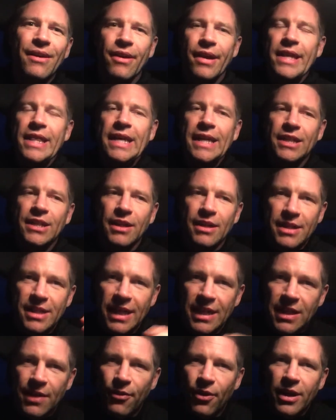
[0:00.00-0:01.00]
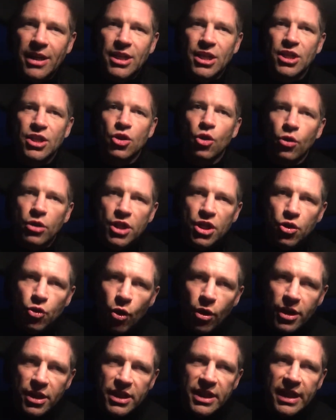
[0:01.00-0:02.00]
and that kind of sends a very
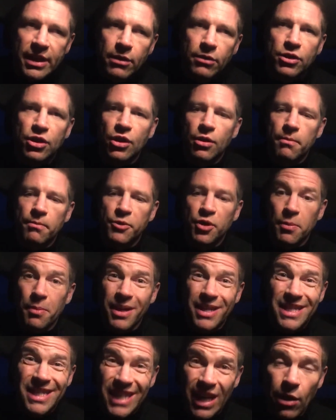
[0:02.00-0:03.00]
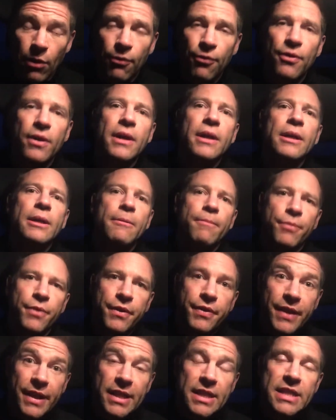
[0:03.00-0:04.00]
strong signal to myself
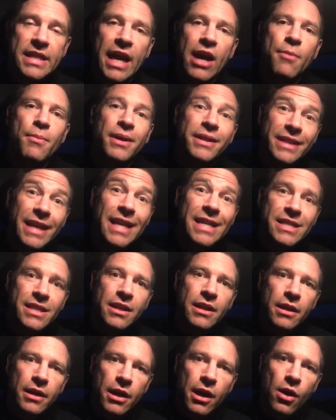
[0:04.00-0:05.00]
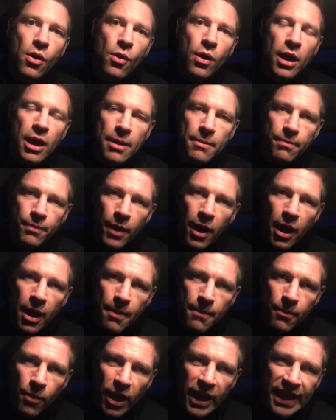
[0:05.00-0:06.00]
that this is how my day's going to go.
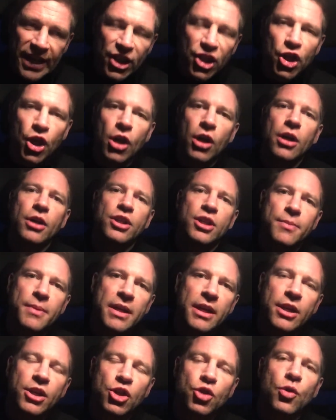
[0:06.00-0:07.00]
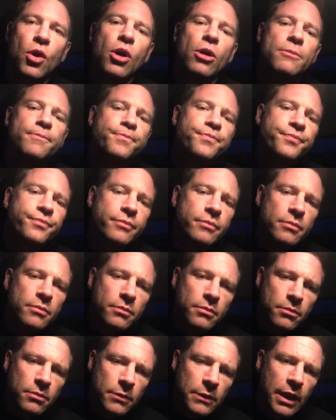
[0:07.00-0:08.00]
I'm in charge. I'm in control,
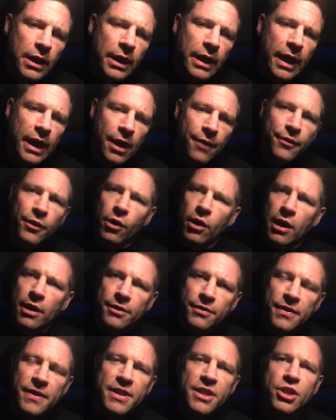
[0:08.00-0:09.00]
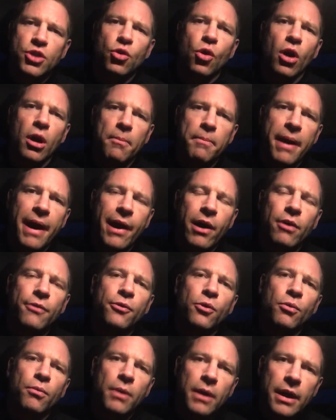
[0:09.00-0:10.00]
and I feel kind of really strong and
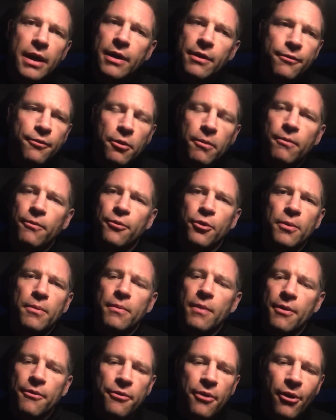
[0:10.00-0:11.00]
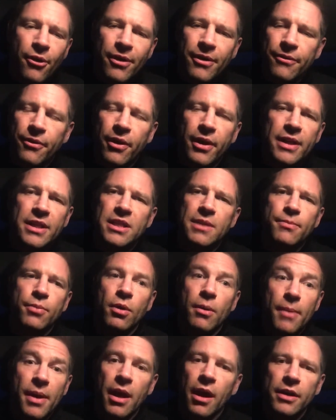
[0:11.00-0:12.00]
powerful from a very, very simple
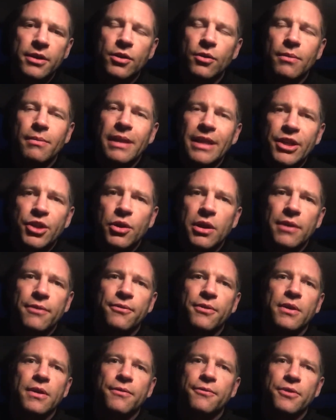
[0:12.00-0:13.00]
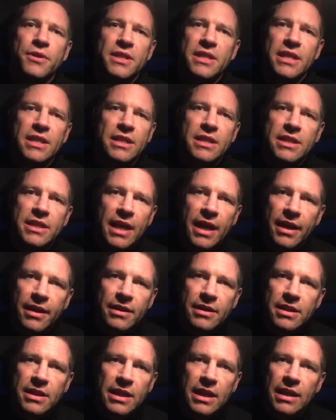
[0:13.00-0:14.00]
amount. I do literally for 60
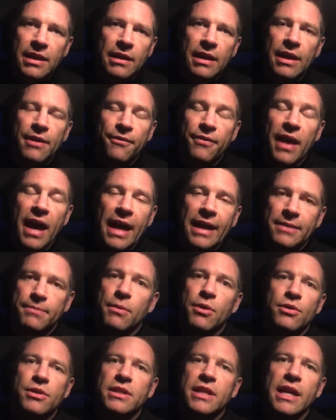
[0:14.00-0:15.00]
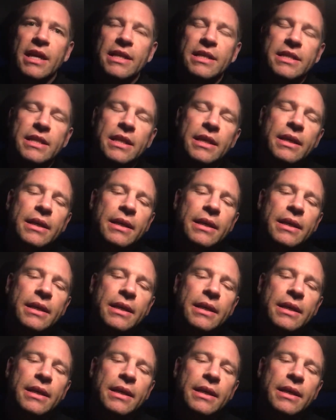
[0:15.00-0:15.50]
seconds, if that, most days.